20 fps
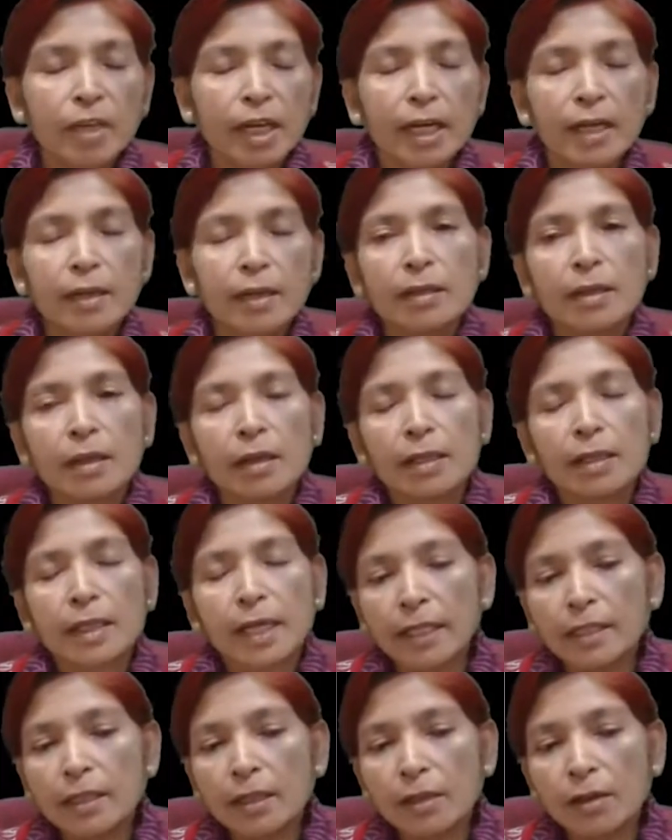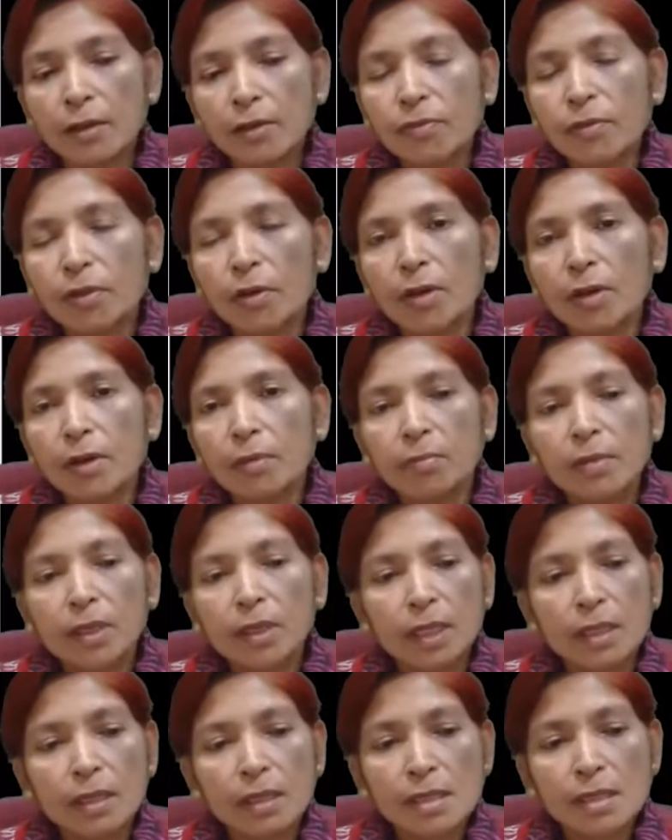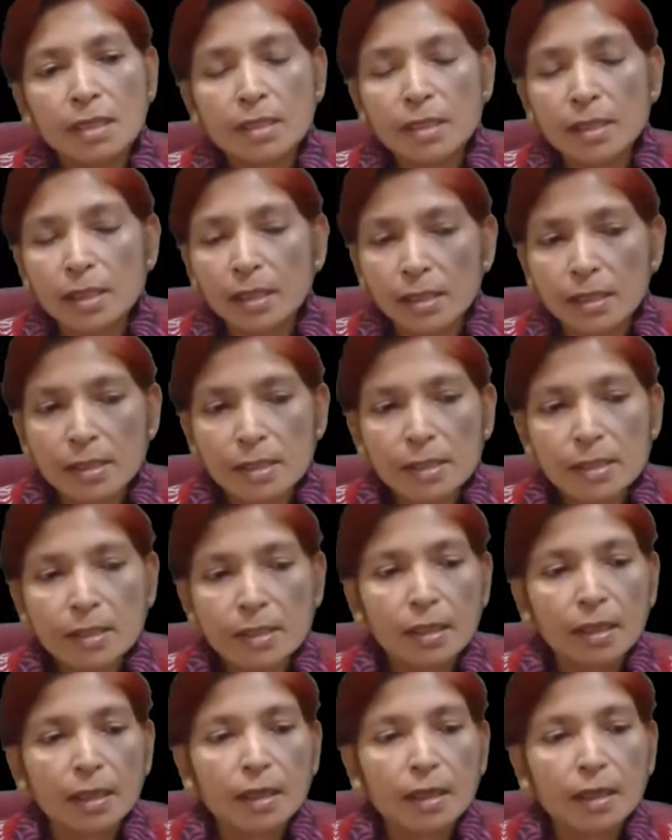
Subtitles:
and the title of column B is sales.